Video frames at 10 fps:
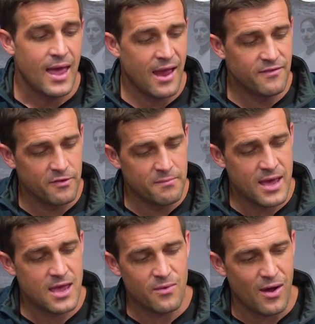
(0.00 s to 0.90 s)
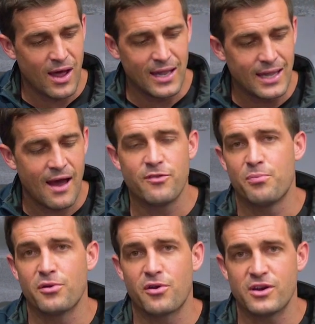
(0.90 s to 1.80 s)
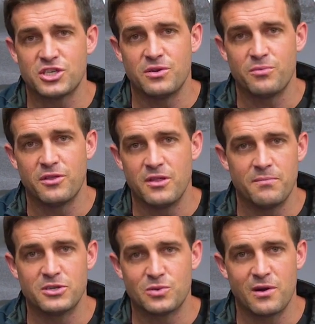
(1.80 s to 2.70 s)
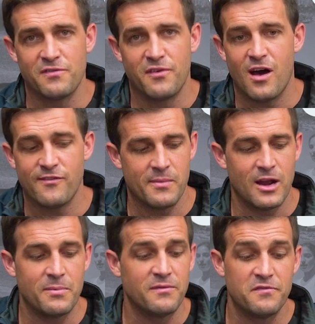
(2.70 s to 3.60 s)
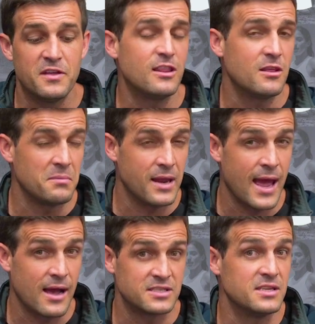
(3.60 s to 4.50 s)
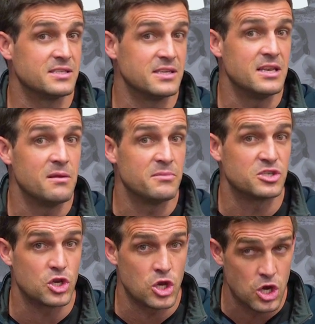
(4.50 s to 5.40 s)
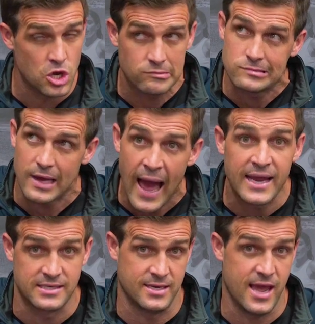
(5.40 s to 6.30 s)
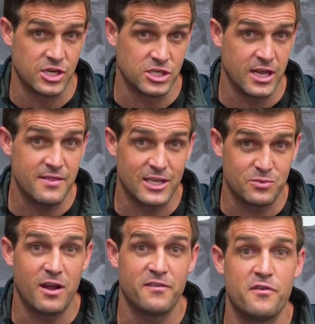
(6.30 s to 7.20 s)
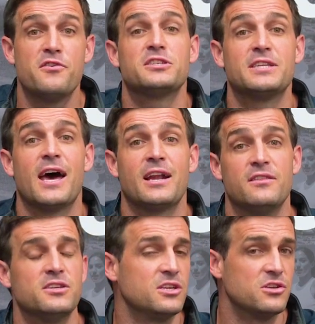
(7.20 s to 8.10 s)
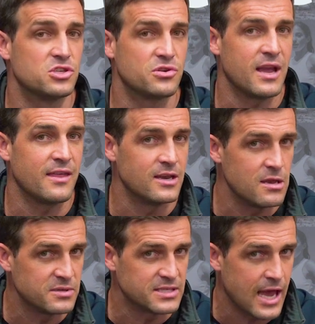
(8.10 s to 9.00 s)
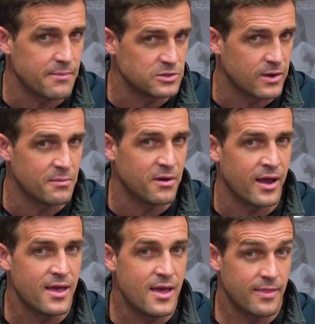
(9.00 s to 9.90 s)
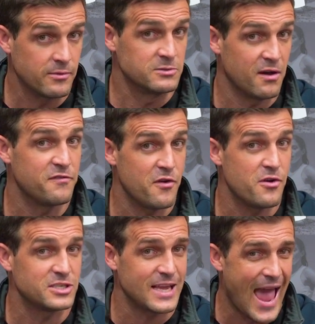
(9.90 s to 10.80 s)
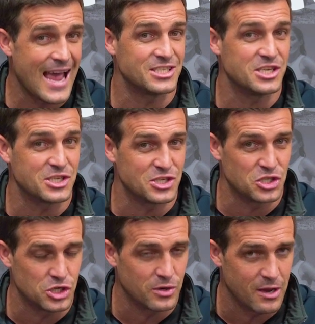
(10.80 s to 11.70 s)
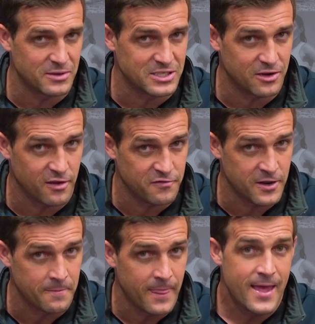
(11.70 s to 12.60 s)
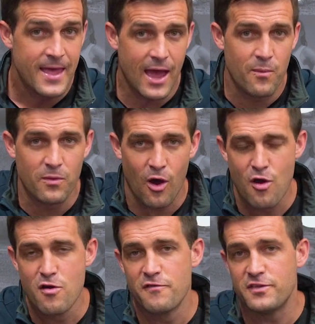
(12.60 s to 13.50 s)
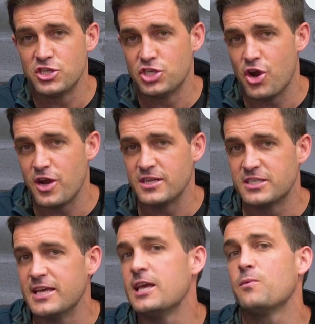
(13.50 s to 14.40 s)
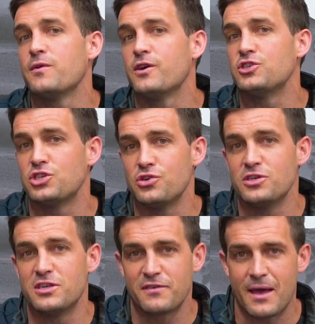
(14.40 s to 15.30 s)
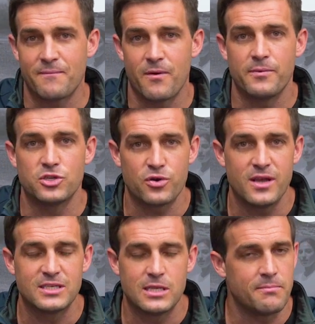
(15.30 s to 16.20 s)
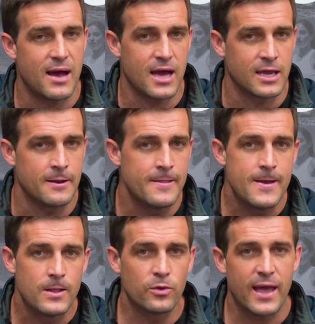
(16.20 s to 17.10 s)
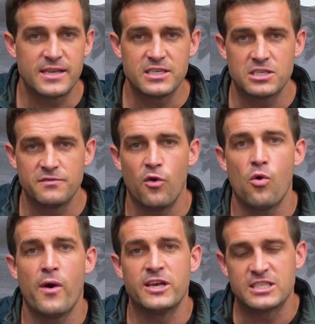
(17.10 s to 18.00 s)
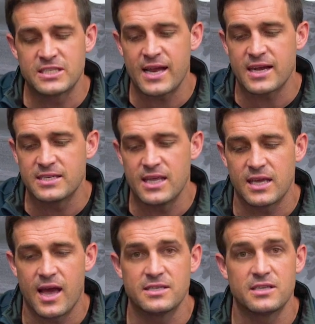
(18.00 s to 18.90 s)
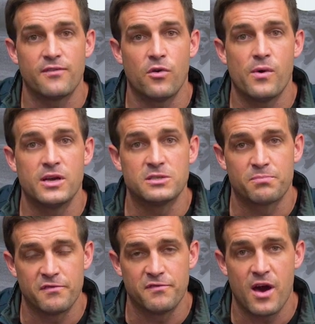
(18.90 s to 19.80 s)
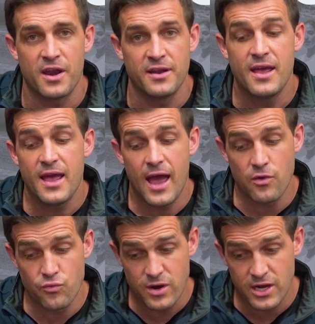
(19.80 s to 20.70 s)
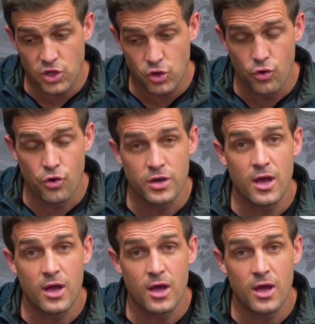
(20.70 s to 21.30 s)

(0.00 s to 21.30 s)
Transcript: And for me, I love the progression with Nimbus 25. I mean, I've been fitting them now since the Nimbus 8, actually. That's when I first started in this industry, and the Nimbus 8 was that was my first Asics Gel Nimbus that I fitted. And over the journey and seeing where those shoes have come from, the trends in the market, look, Asics have always stuck to their guns. They've always provided a really good,